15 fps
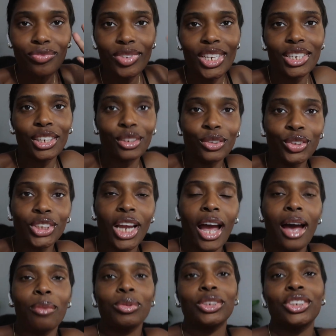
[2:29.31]
Little
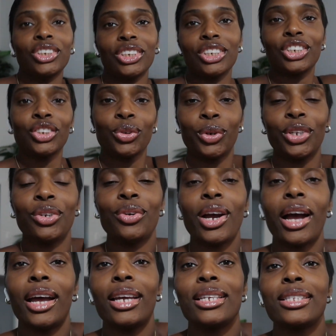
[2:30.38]
Sean was just showing you
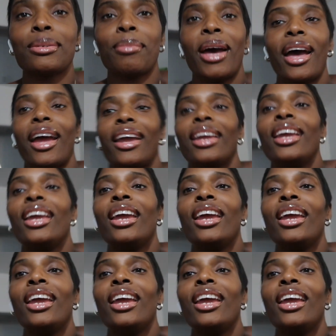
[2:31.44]
guys my...